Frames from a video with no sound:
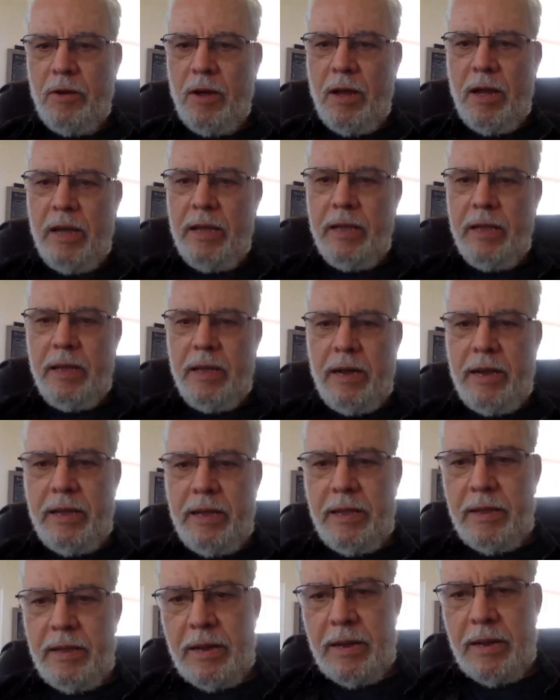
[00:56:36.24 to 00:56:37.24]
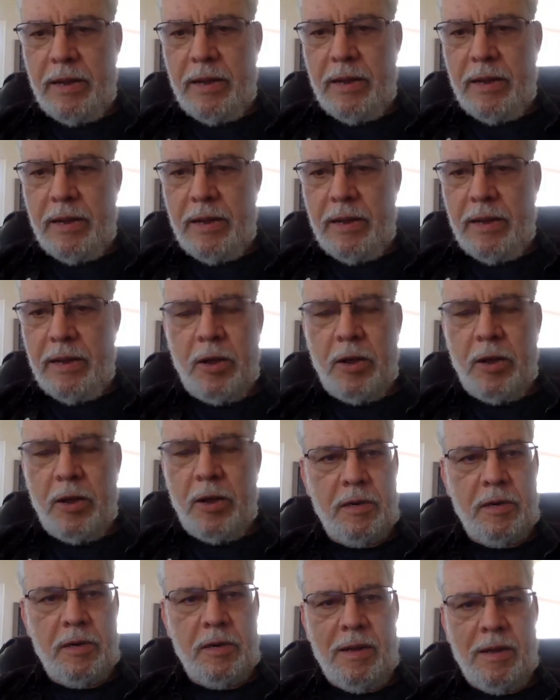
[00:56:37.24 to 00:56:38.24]
I'm not an expert
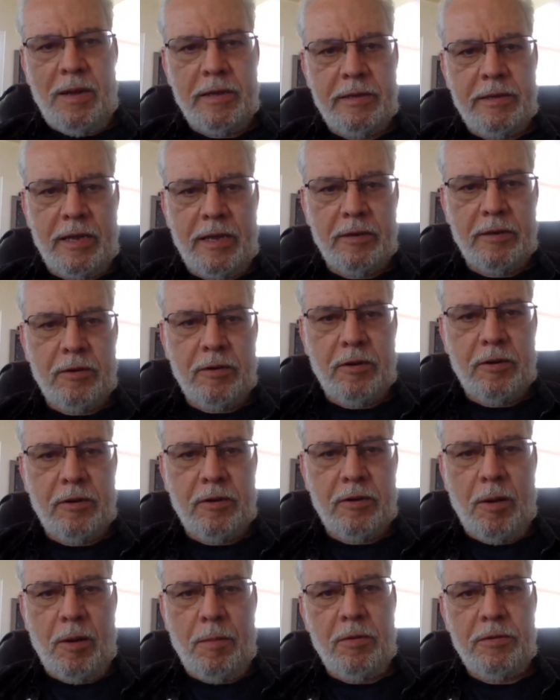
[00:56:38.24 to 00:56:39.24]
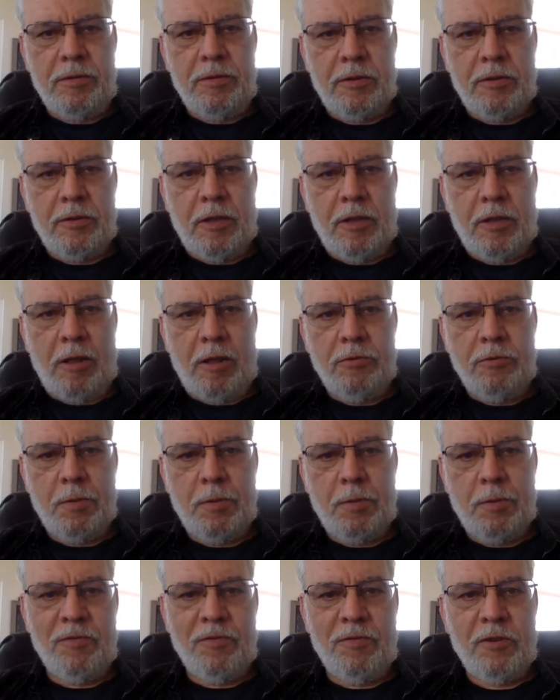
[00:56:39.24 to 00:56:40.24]
in that. I can't comment on the technology
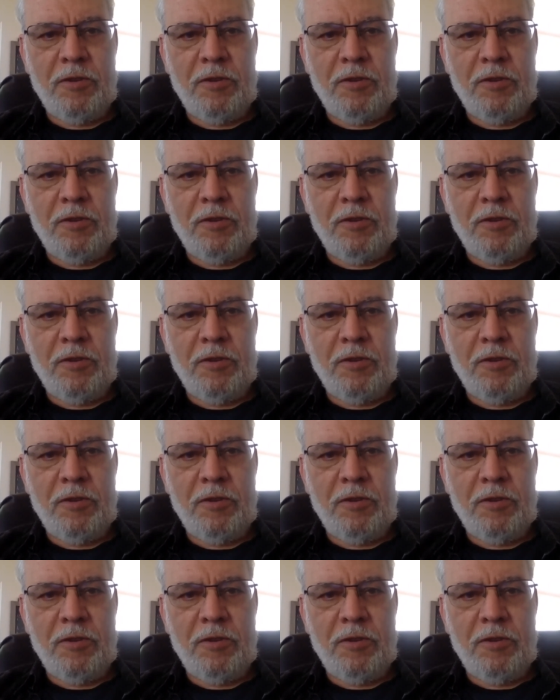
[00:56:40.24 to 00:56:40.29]
specifically.